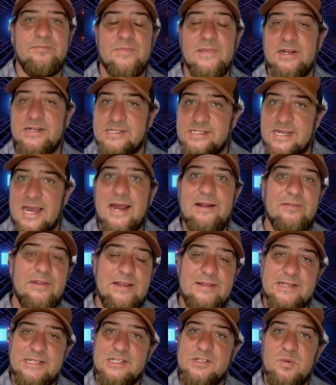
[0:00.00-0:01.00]
And sadly,
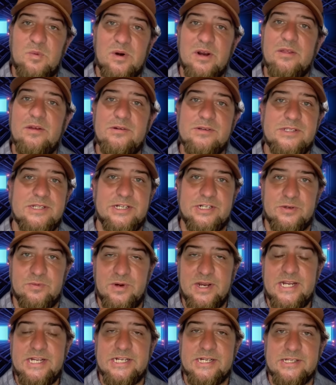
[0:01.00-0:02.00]
this is one of those
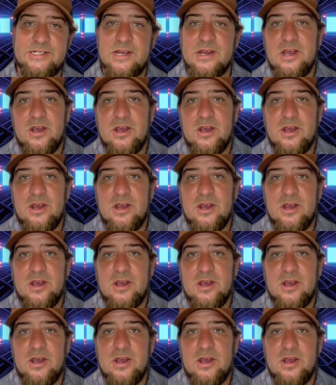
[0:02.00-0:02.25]
situations